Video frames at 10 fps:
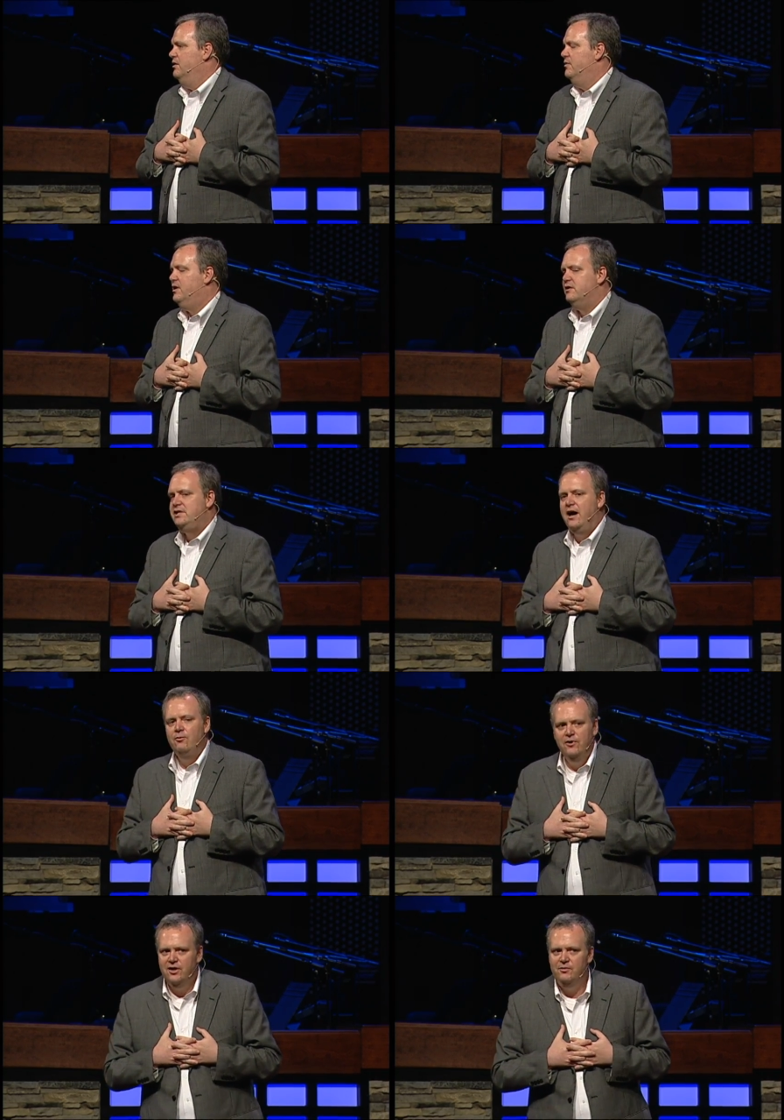because I
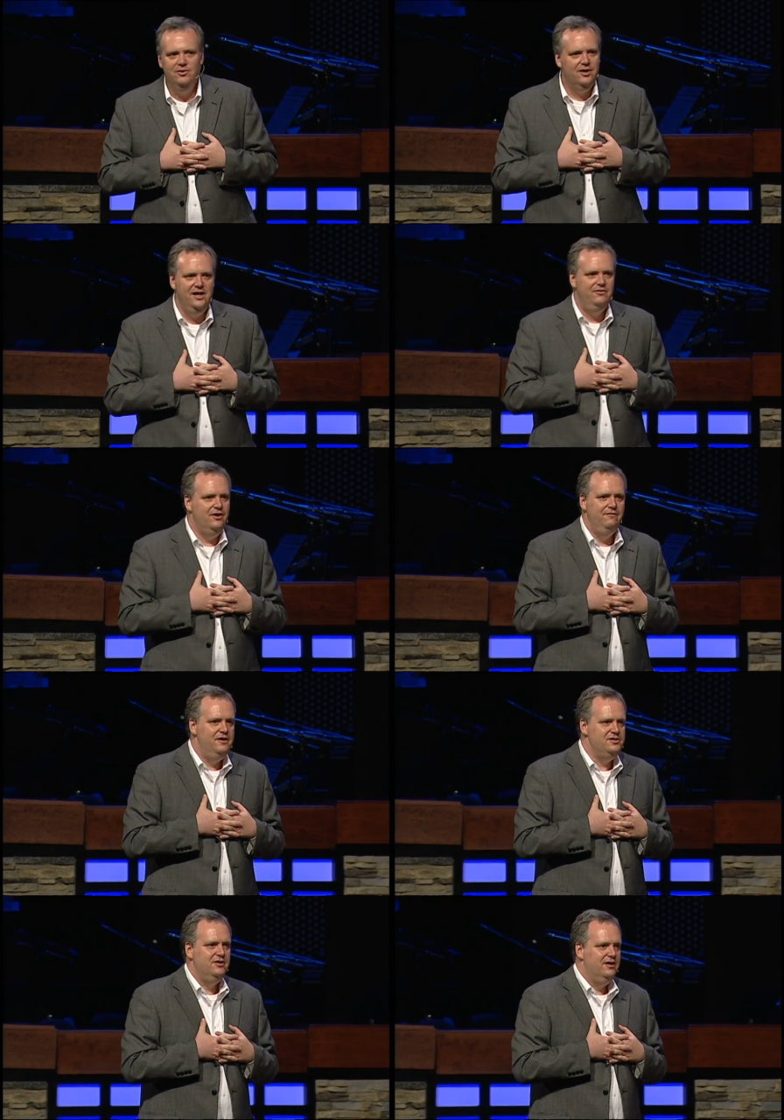really believe in the
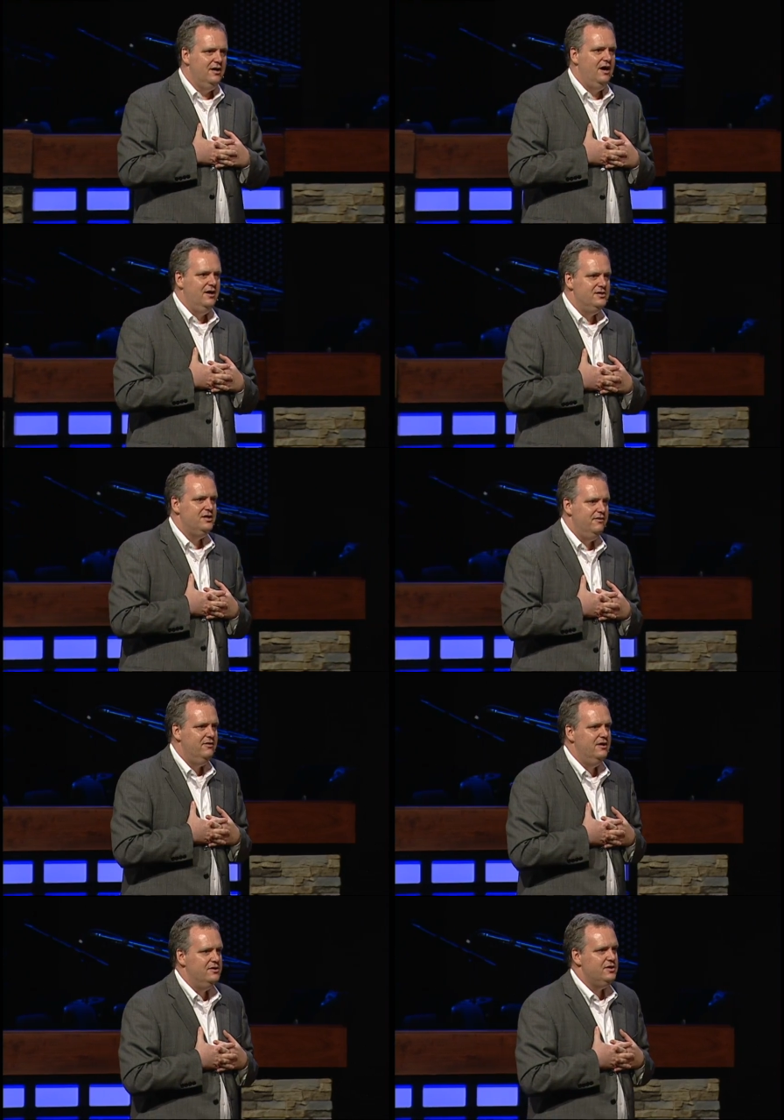vision that God has
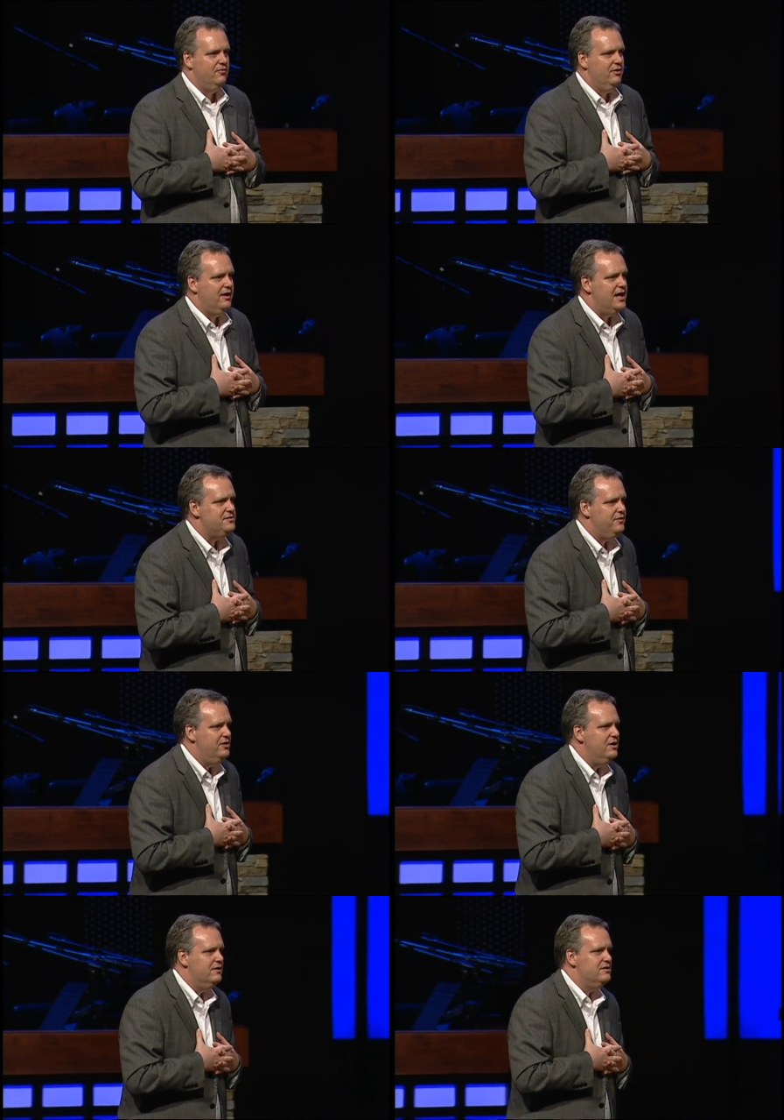given us over the last few
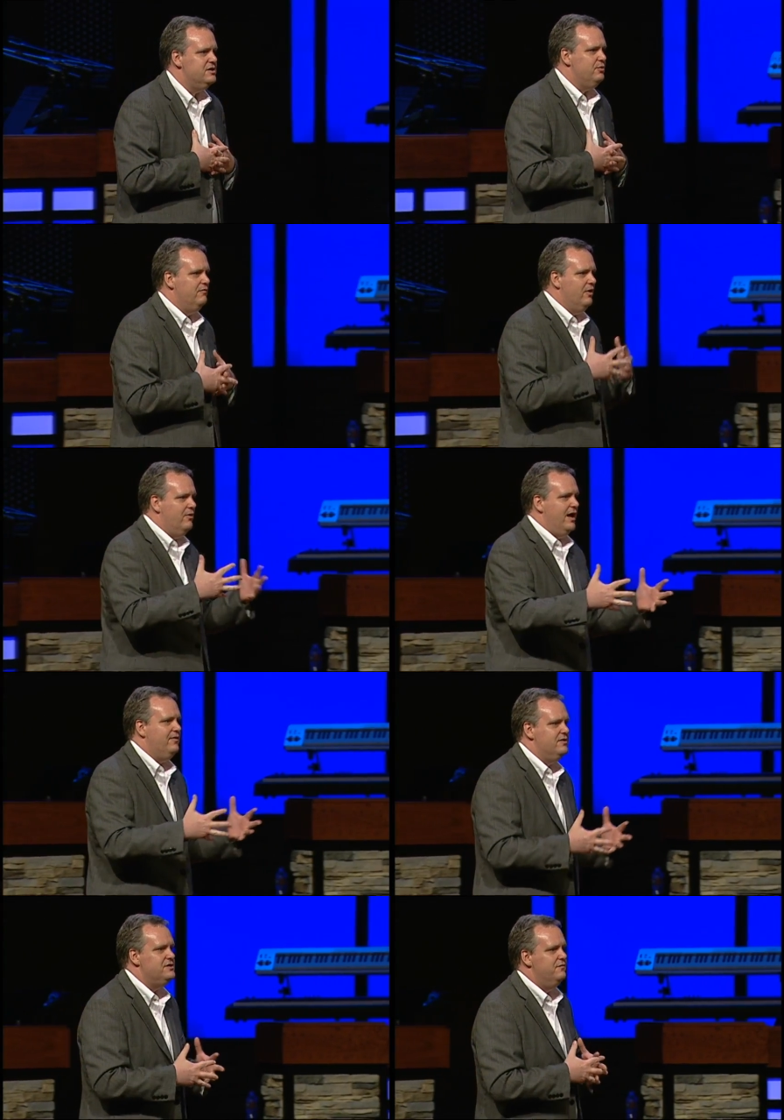years. As we wrote
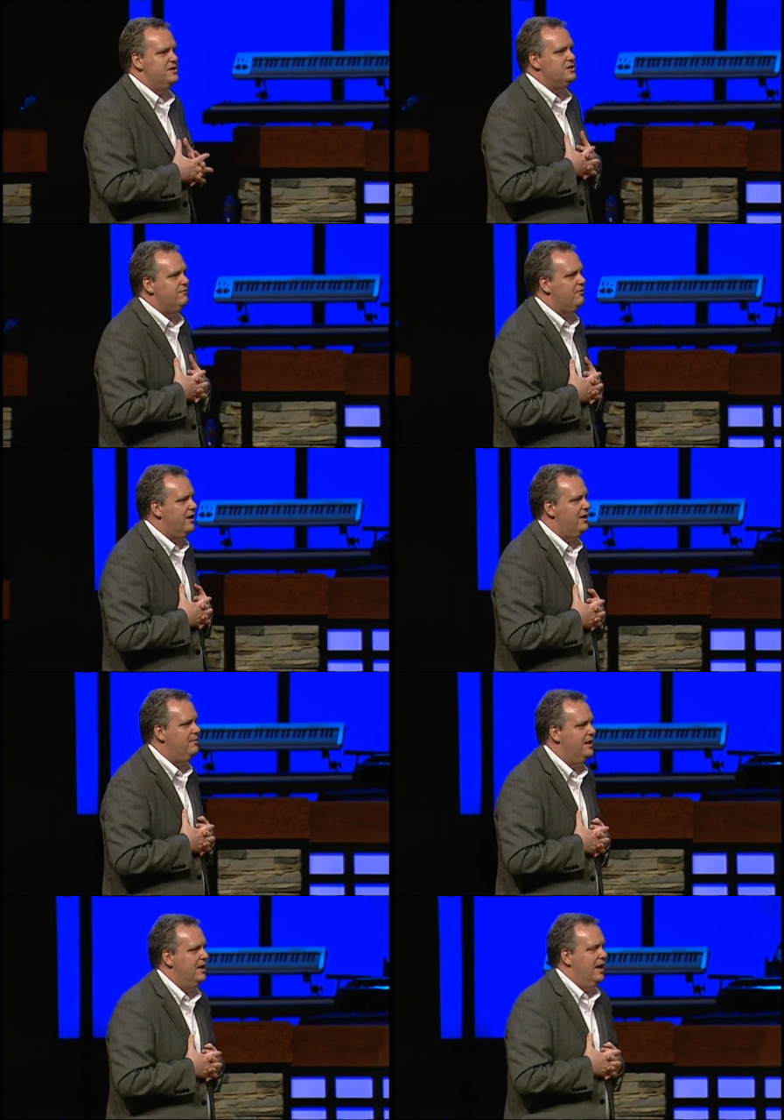out this vision
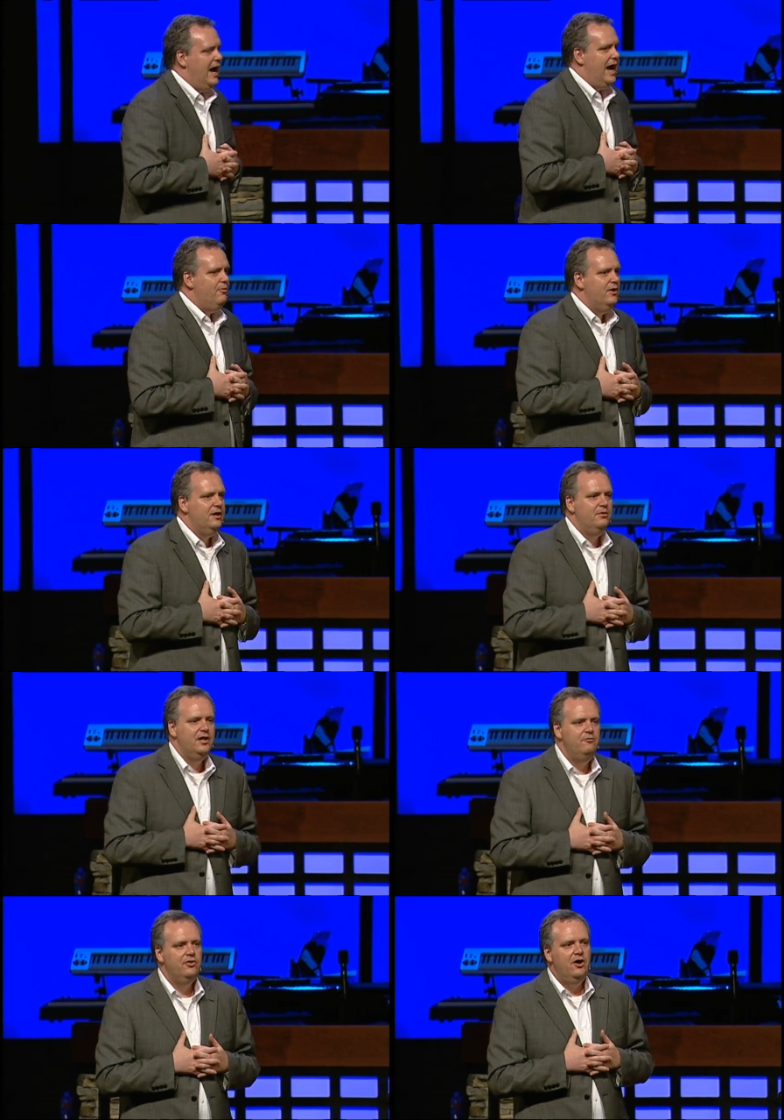frame, I really
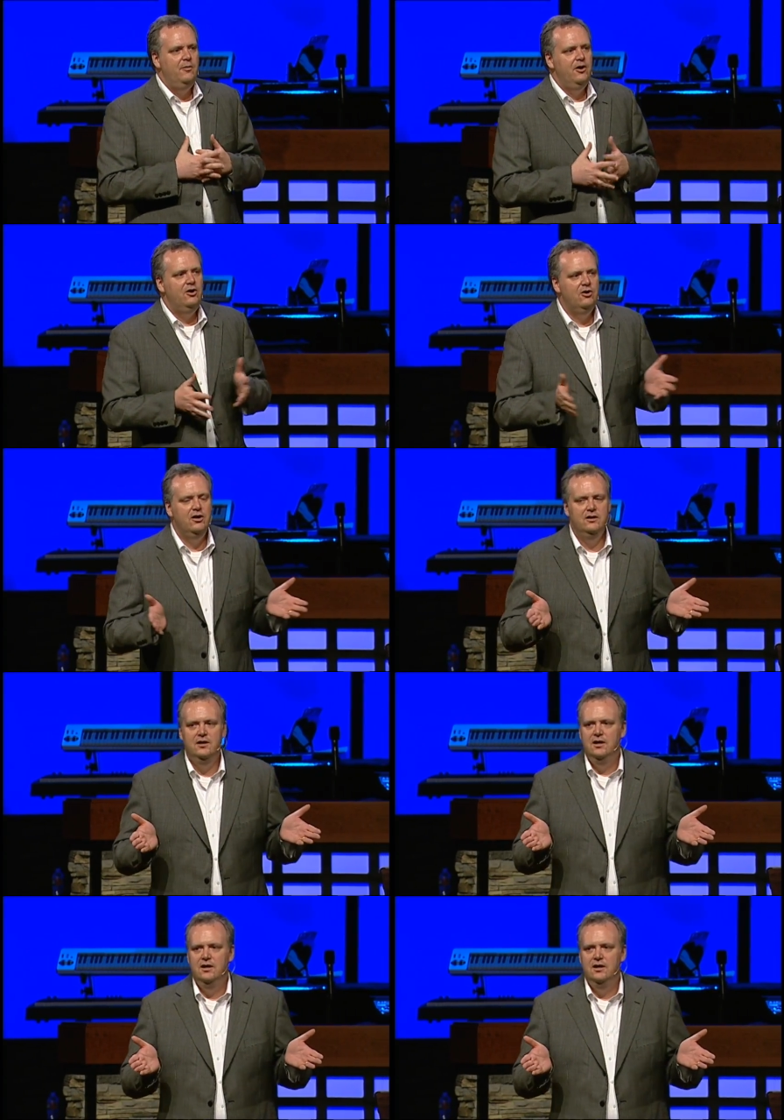believe with all my heart